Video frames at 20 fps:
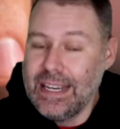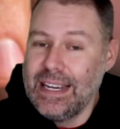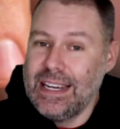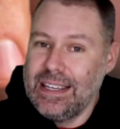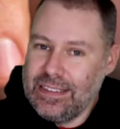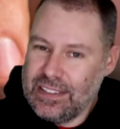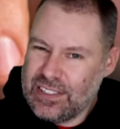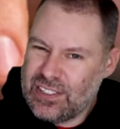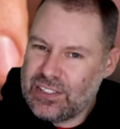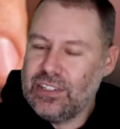
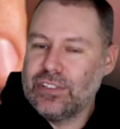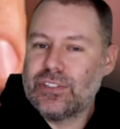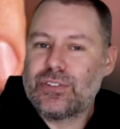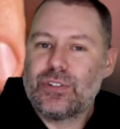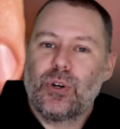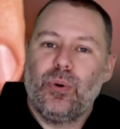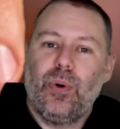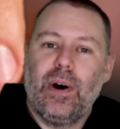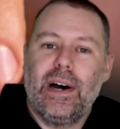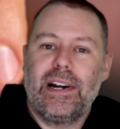This does
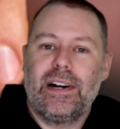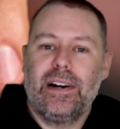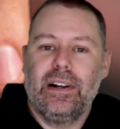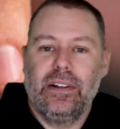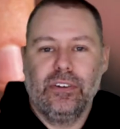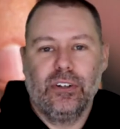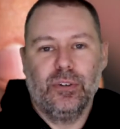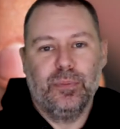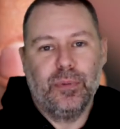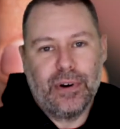require a
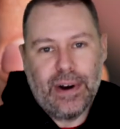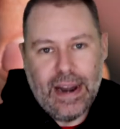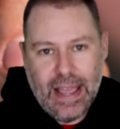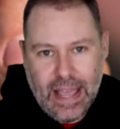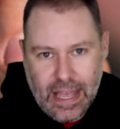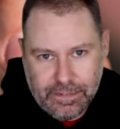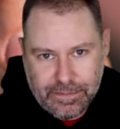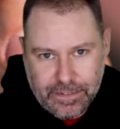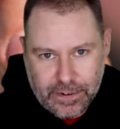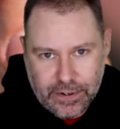little more
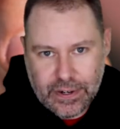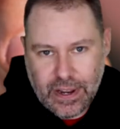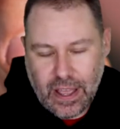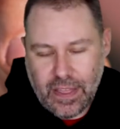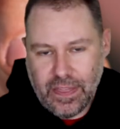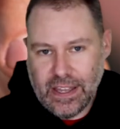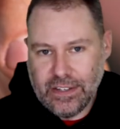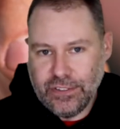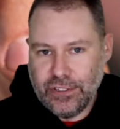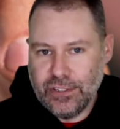effort
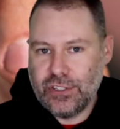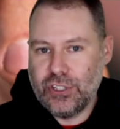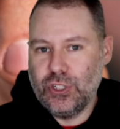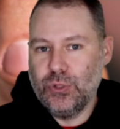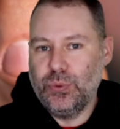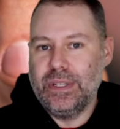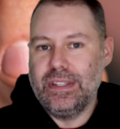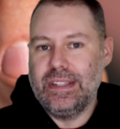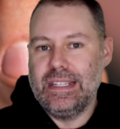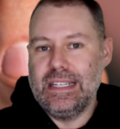than just
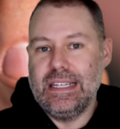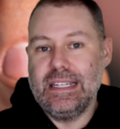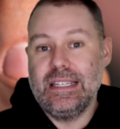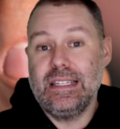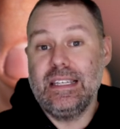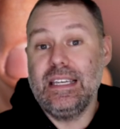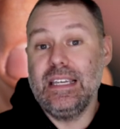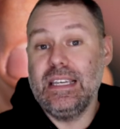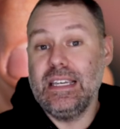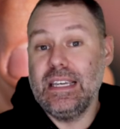doing the
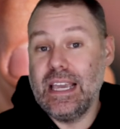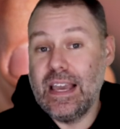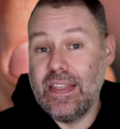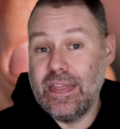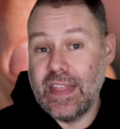key in the